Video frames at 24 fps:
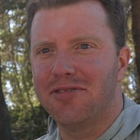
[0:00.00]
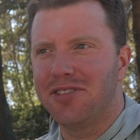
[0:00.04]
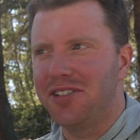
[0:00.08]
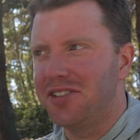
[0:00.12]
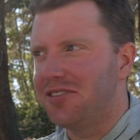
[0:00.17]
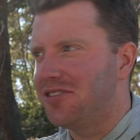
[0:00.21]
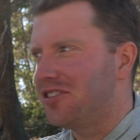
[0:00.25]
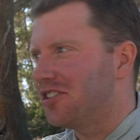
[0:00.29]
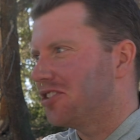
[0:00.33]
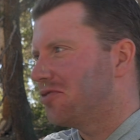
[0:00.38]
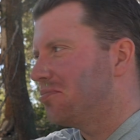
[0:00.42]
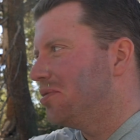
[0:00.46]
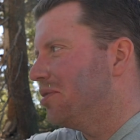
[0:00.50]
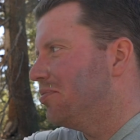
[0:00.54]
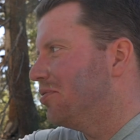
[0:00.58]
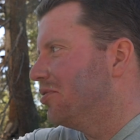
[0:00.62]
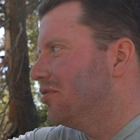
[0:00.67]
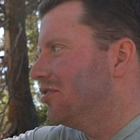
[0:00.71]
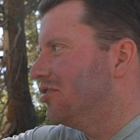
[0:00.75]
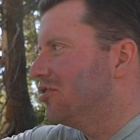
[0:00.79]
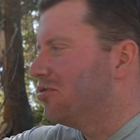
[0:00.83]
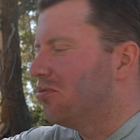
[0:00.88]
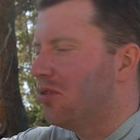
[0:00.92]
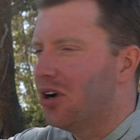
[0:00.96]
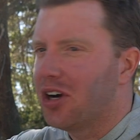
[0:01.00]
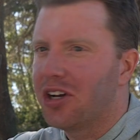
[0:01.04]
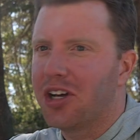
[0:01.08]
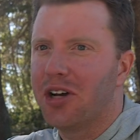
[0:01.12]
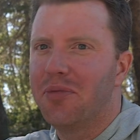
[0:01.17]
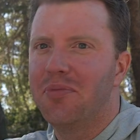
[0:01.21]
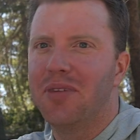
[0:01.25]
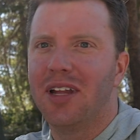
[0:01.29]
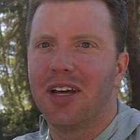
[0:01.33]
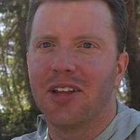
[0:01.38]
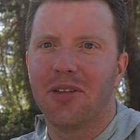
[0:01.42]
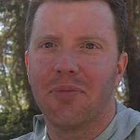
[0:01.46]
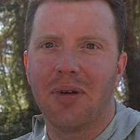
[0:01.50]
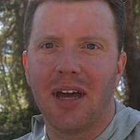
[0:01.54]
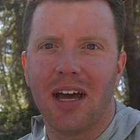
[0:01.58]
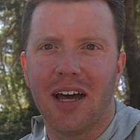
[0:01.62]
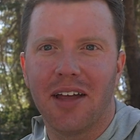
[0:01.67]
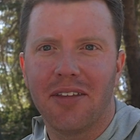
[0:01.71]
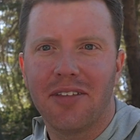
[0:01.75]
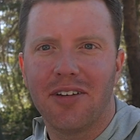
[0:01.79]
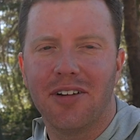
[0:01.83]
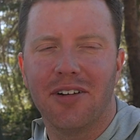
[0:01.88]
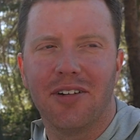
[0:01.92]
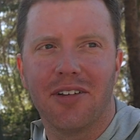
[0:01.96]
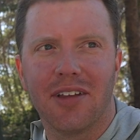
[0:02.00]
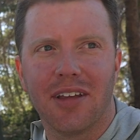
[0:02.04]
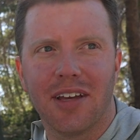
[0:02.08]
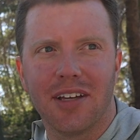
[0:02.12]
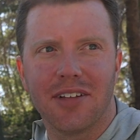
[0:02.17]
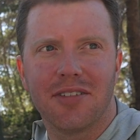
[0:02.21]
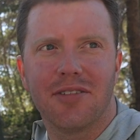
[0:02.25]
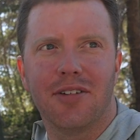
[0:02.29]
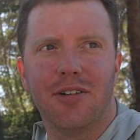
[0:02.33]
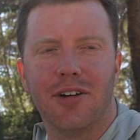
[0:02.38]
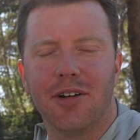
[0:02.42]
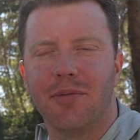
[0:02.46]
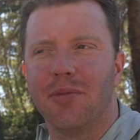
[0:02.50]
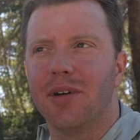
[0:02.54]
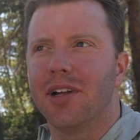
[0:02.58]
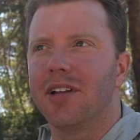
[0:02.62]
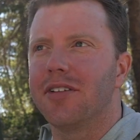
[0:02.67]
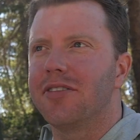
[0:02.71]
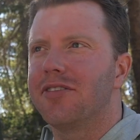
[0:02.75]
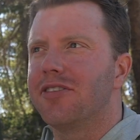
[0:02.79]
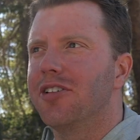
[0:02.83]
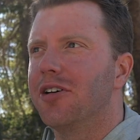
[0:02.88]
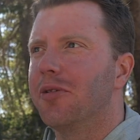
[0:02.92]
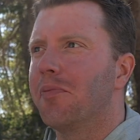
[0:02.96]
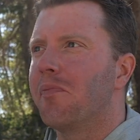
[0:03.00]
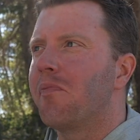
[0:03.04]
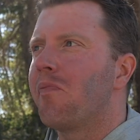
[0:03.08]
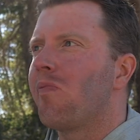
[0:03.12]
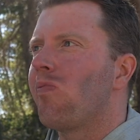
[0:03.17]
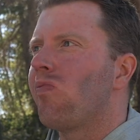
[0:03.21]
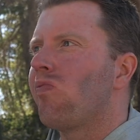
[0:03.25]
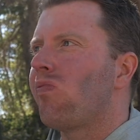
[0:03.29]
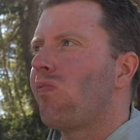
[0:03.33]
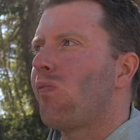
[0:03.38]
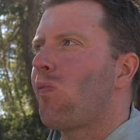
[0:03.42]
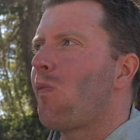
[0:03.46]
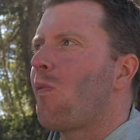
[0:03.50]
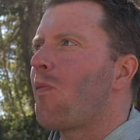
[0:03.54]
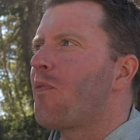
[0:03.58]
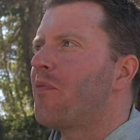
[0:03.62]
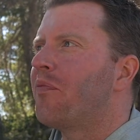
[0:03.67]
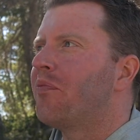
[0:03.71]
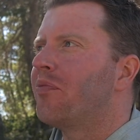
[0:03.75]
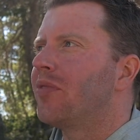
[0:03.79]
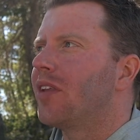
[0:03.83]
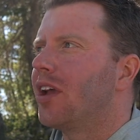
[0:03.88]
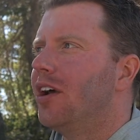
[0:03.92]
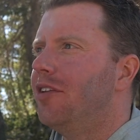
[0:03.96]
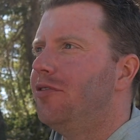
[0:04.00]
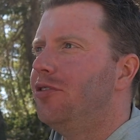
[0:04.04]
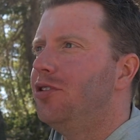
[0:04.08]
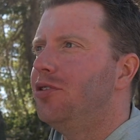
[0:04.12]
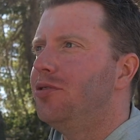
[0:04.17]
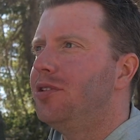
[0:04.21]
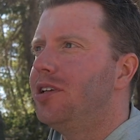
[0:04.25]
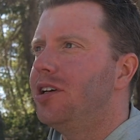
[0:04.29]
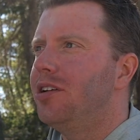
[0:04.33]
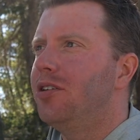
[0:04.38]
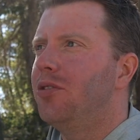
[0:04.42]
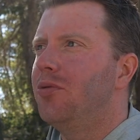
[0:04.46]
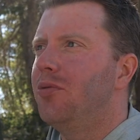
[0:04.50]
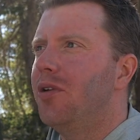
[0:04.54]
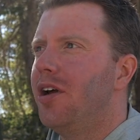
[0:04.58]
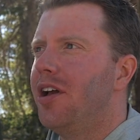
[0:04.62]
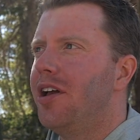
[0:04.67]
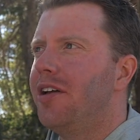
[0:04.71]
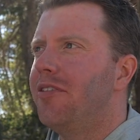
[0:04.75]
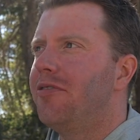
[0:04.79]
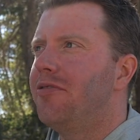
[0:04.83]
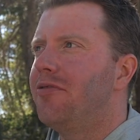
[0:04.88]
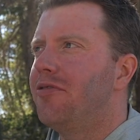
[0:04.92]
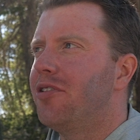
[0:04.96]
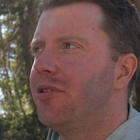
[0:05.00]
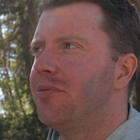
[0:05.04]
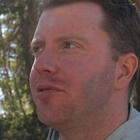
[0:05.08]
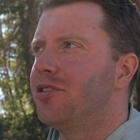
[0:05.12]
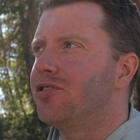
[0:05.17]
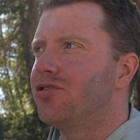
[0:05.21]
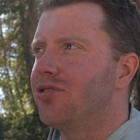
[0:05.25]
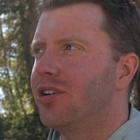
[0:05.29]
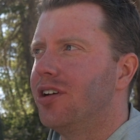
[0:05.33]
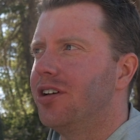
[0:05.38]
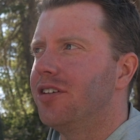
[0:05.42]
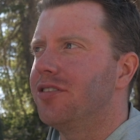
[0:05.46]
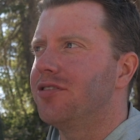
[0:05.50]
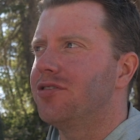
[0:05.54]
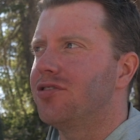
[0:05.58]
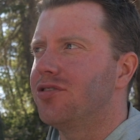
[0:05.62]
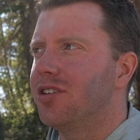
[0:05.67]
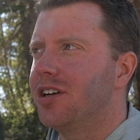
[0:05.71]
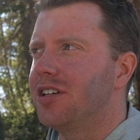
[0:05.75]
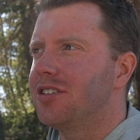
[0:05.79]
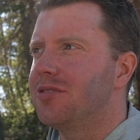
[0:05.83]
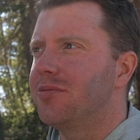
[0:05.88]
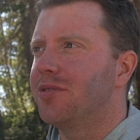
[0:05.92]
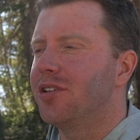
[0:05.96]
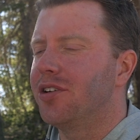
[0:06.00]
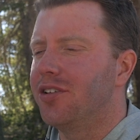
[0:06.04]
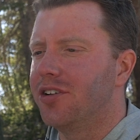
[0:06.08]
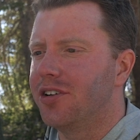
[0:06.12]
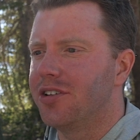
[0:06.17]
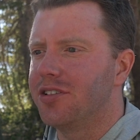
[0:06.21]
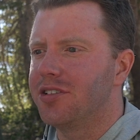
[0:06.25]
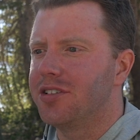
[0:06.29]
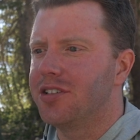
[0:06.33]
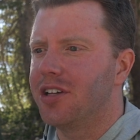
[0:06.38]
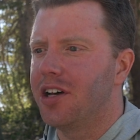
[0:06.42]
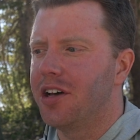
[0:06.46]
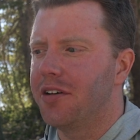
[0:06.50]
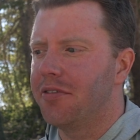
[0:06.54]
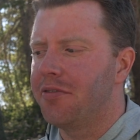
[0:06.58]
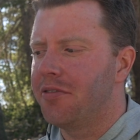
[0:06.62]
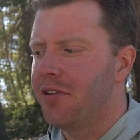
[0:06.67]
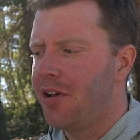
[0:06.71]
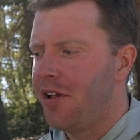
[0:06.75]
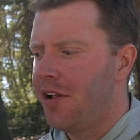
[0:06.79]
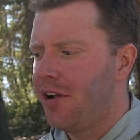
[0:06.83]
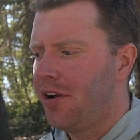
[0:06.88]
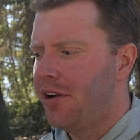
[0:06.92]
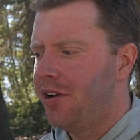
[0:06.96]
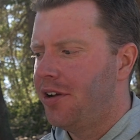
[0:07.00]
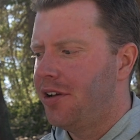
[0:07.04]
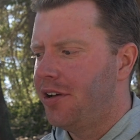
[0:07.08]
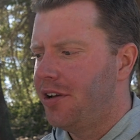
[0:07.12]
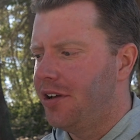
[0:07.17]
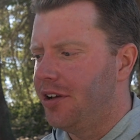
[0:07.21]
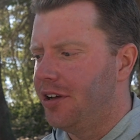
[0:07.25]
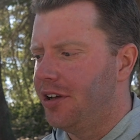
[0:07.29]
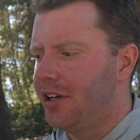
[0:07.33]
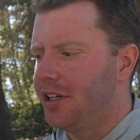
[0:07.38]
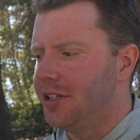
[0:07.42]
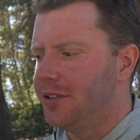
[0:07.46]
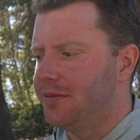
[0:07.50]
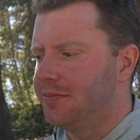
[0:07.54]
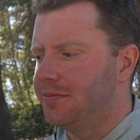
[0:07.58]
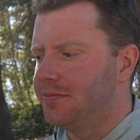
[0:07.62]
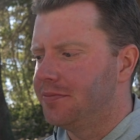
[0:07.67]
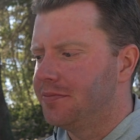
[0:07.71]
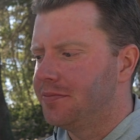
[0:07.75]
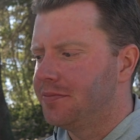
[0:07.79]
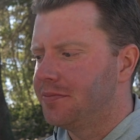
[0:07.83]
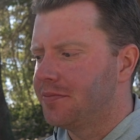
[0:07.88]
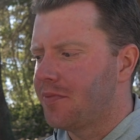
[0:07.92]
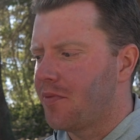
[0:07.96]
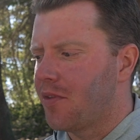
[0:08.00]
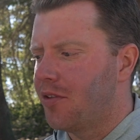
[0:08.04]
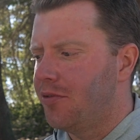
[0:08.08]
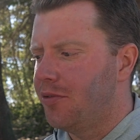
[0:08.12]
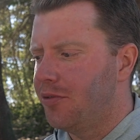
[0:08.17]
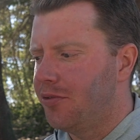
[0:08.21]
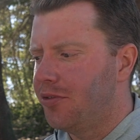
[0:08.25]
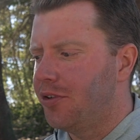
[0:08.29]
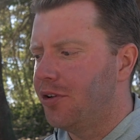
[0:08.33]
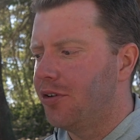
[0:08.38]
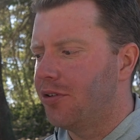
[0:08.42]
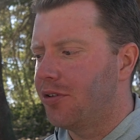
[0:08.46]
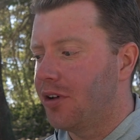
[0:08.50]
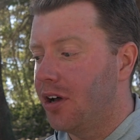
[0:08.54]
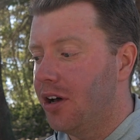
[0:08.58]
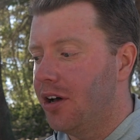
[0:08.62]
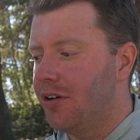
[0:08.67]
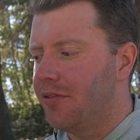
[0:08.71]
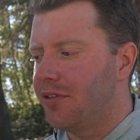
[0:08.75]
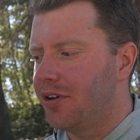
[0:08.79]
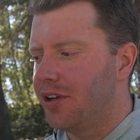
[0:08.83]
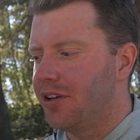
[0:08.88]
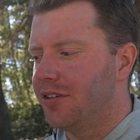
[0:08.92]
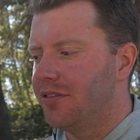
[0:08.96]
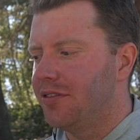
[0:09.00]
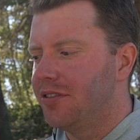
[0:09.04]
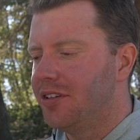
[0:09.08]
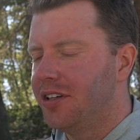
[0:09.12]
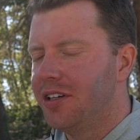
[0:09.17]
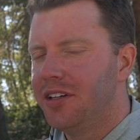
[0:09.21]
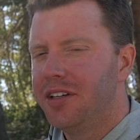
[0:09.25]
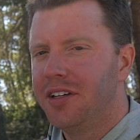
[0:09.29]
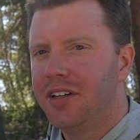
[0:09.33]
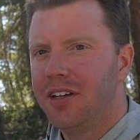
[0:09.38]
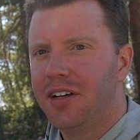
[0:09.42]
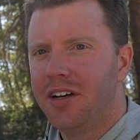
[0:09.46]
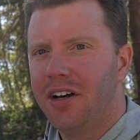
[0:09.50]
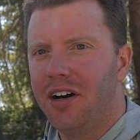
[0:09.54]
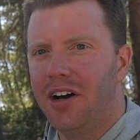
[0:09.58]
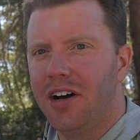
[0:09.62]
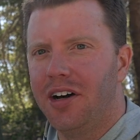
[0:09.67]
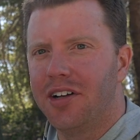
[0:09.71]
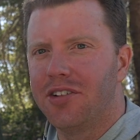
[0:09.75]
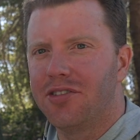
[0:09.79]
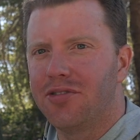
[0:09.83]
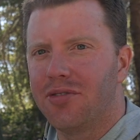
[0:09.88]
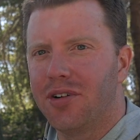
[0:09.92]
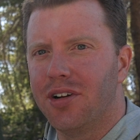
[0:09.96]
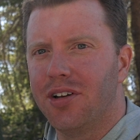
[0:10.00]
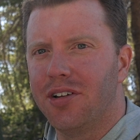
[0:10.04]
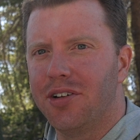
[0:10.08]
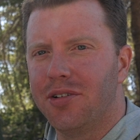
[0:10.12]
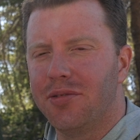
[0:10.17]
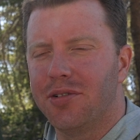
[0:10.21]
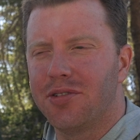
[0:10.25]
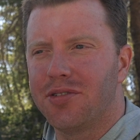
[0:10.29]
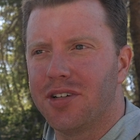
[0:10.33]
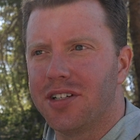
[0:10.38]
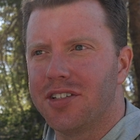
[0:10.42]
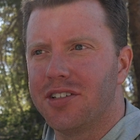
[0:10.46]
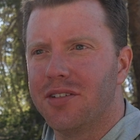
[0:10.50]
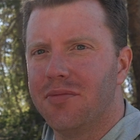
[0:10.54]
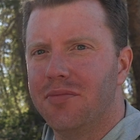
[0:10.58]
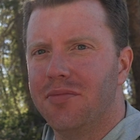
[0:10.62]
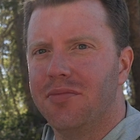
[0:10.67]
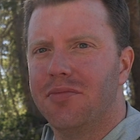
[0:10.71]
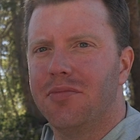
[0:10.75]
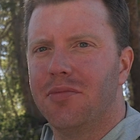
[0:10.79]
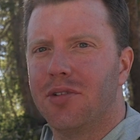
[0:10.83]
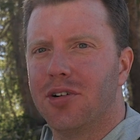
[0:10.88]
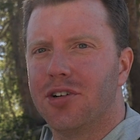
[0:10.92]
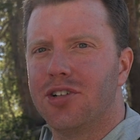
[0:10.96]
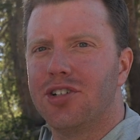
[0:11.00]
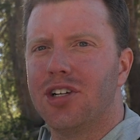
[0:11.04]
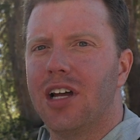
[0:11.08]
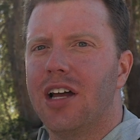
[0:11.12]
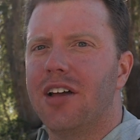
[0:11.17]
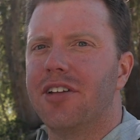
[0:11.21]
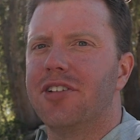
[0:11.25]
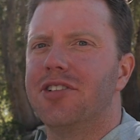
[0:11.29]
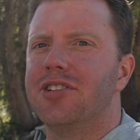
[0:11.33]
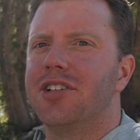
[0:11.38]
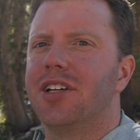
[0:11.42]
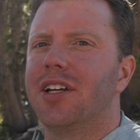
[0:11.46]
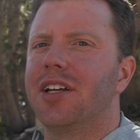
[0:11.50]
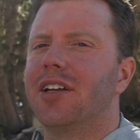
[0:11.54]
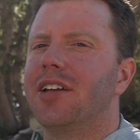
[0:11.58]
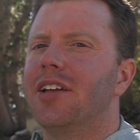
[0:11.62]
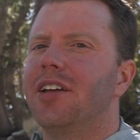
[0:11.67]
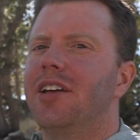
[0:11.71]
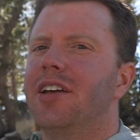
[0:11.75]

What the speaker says: seen 6 people just walk up and down the path here in the last 30 minutes. So if you get away from the trails and try some of the harder stuff, if you feel confident on trail and you want to try something more challenging,